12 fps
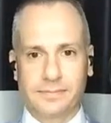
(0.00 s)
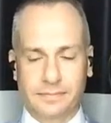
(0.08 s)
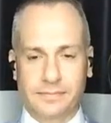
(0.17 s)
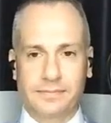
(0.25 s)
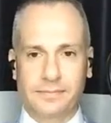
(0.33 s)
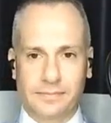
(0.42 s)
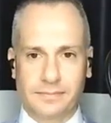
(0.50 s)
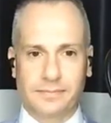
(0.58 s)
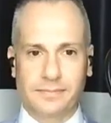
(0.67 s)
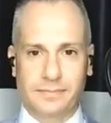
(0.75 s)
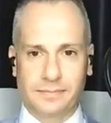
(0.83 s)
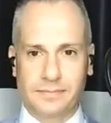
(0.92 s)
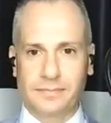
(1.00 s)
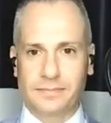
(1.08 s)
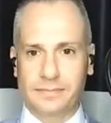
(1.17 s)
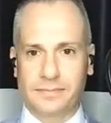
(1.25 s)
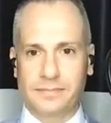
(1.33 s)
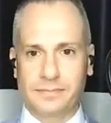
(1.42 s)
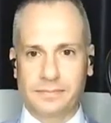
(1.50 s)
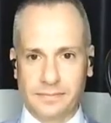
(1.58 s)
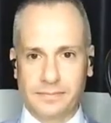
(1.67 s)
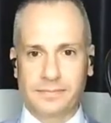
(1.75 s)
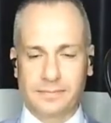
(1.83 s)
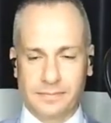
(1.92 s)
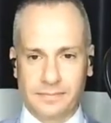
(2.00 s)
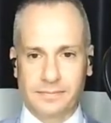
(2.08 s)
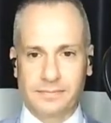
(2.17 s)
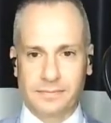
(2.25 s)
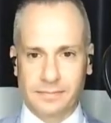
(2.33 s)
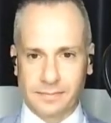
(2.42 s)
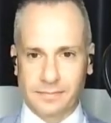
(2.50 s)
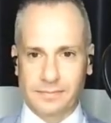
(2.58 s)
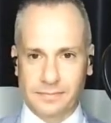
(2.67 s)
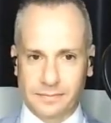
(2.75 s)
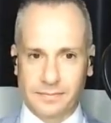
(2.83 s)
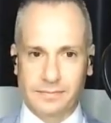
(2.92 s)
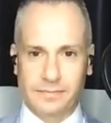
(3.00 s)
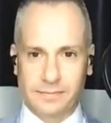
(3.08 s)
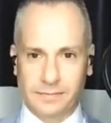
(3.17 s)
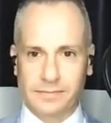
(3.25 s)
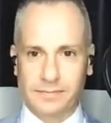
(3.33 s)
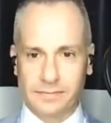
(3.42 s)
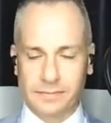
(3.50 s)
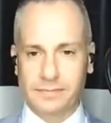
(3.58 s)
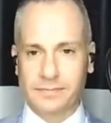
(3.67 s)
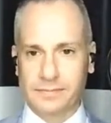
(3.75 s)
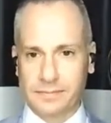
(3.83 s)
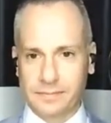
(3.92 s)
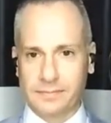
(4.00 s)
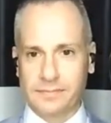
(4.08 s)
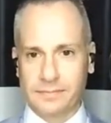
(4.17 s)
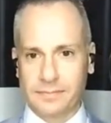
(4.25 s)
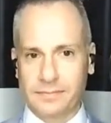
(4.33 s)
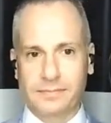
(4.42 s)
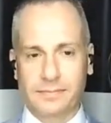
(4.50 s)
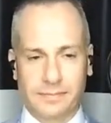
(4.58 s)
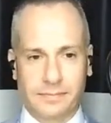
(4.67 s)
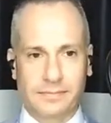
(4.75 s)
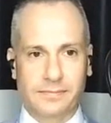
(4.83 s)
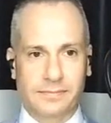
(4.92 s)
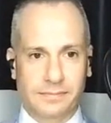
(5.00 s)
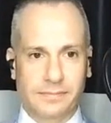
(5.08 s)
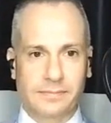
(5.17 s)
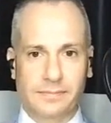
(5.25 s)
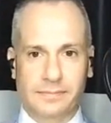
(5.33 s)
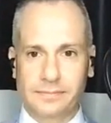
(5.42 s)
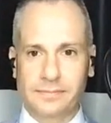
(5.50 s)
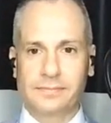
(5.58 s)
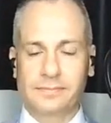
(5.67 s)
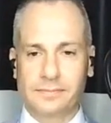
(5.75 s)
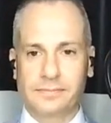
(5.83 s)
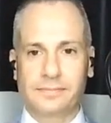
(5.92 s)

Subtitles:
The person shown says nothing.